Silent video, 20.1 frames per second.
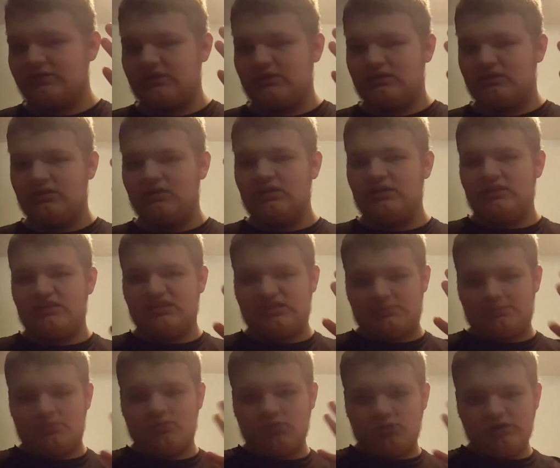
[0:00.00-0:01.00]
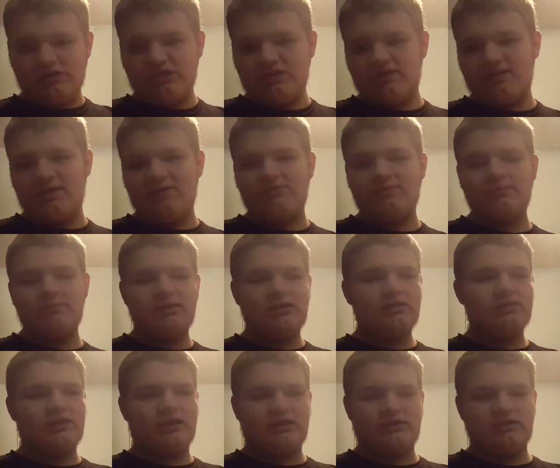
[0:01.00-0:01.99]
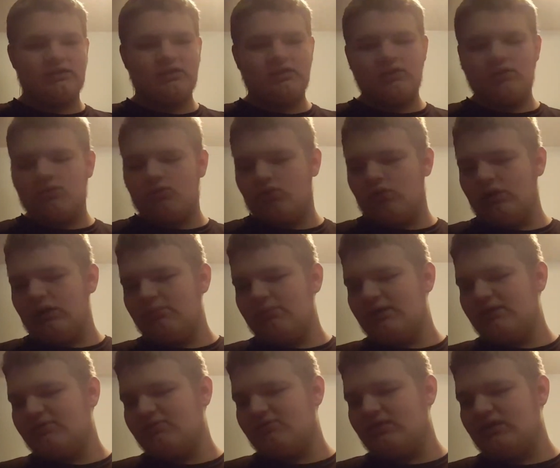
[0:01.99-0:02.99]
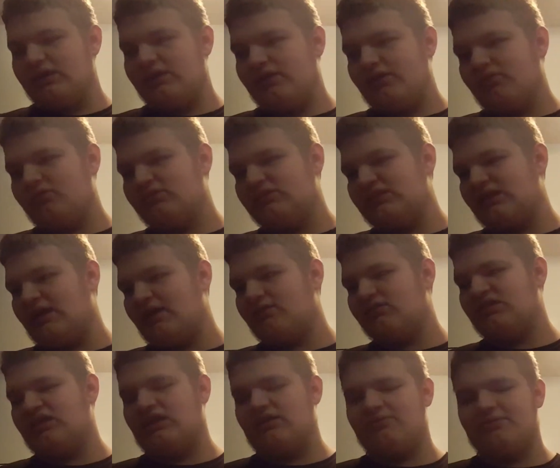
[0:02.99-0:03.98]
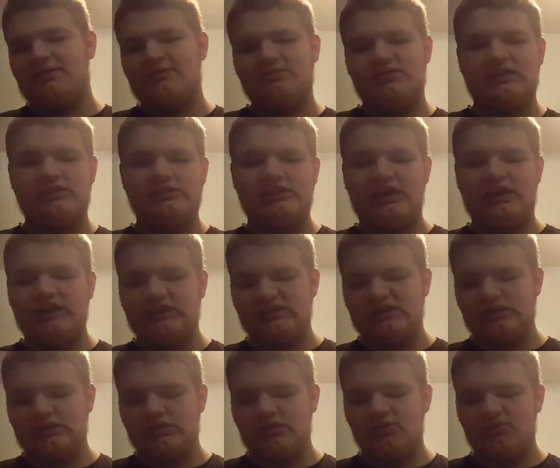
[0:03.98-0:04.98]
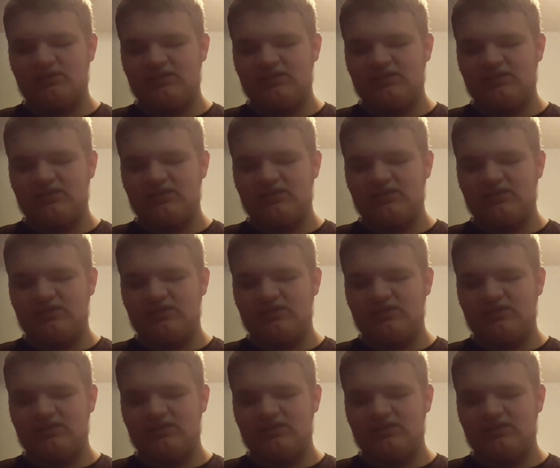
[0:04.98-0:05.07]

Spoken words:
the support you've given me. Like, one of my videos has like 15 likes and no